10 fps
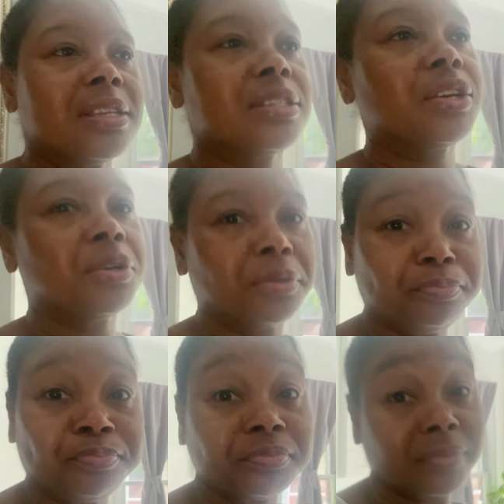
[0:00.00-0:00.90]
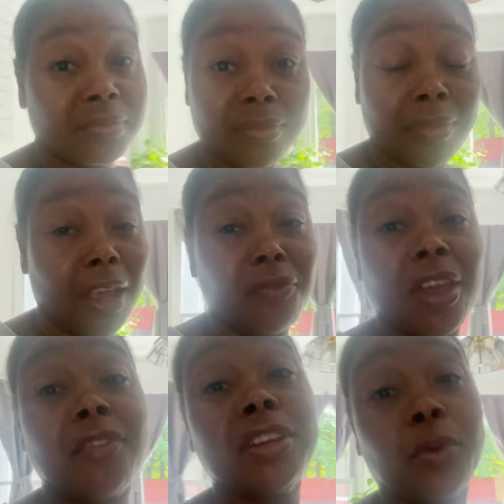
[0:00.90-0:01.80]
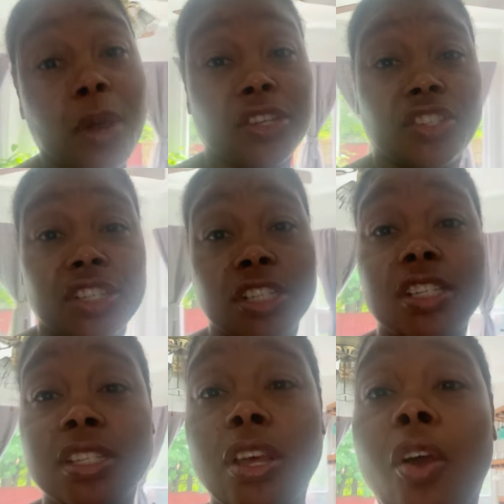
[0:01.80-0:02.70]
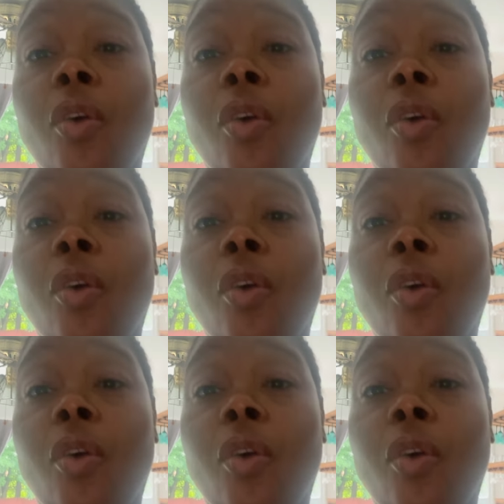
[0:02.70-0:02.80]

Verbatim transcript: So if you have any questions